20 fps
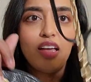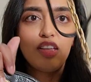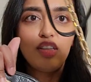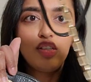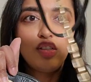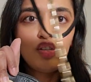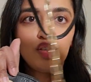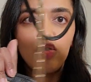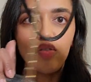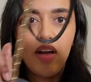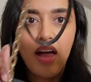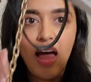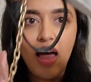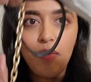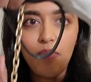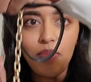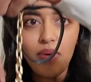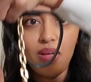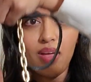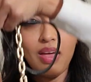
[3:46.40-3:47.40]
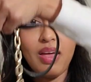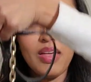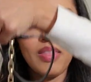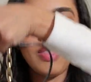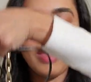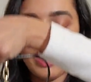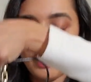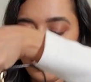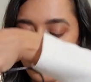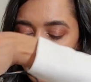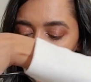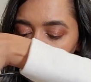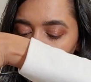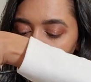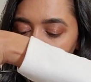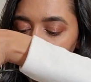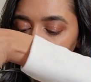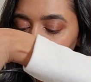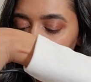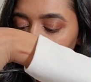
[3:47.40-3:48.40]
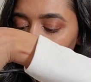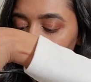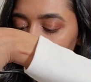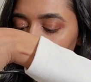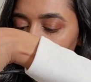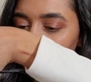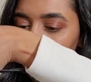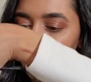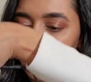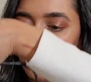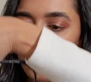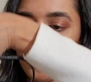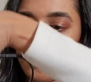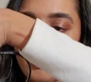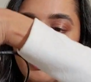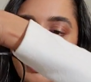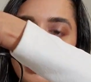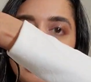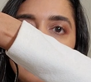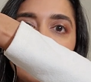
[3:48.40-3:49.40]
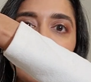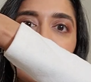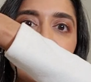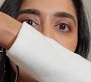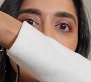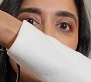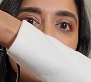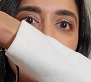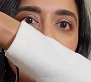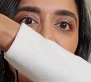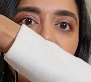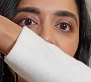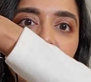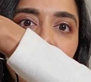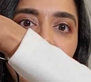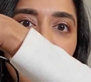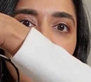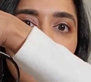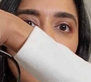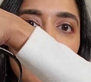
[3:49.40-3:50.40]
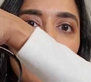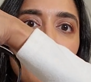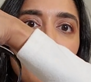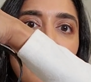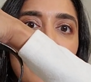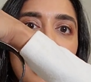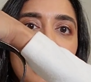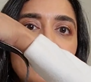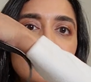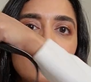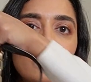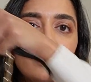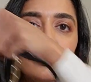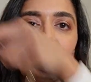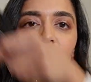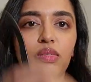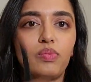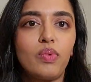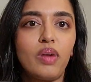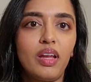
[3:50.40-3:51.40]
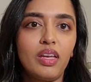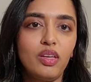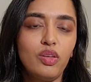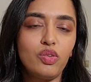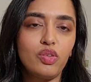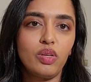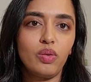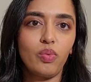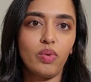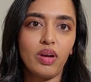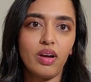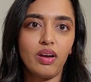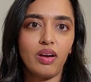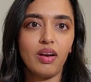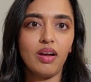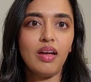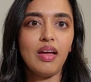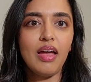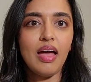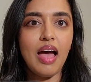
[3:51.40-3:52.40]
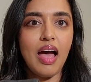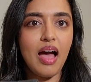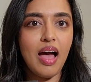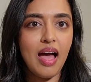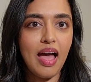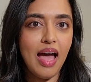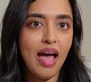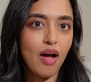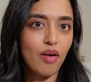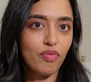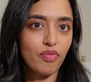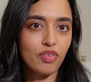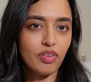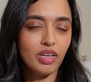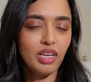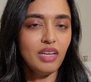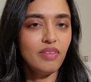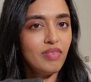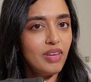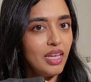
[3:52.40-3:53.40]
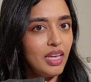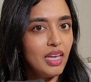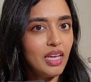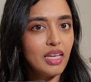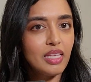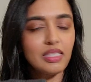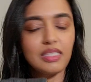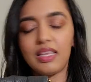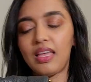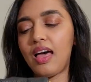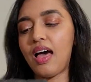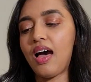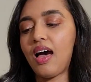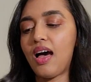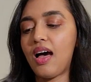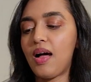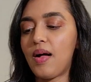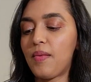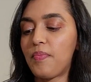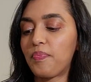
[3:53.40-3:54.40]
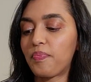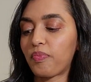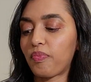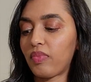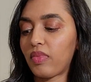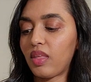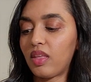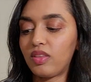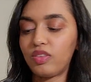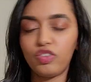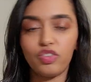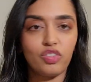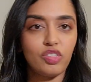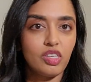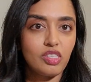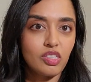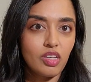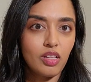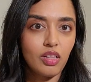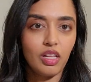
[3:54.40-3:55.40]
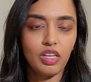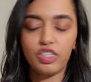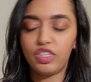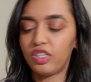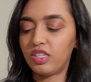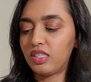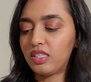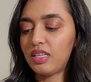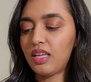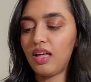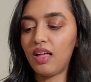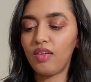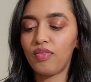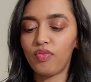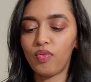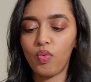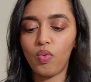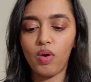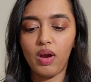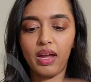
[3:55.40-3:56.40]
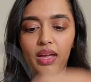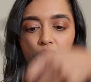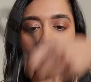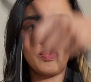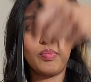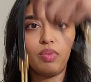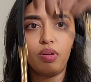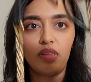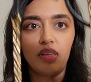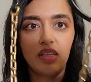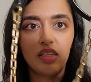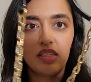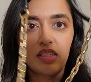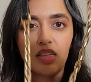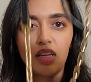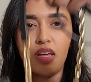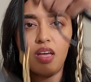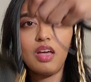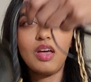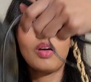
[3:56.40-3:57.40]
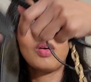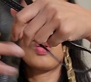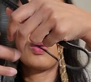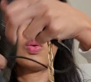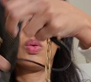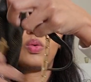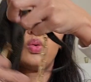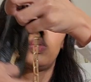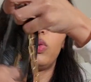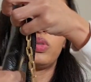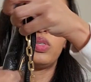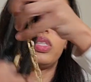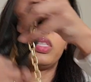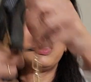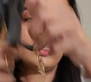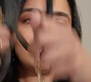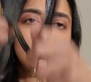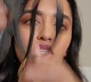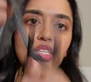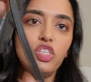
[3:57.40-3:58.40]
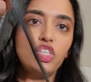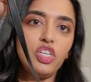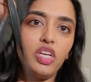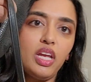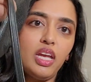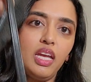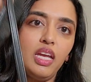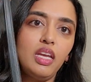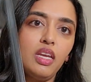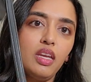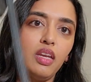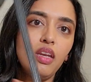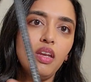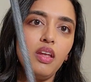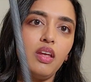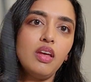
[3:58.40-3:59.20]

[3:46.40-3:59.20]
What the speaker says: strap that just makes for a really nice evening bag. So this is what I usually wear out for evenings, just as a clutch itself, or I can put this gold chain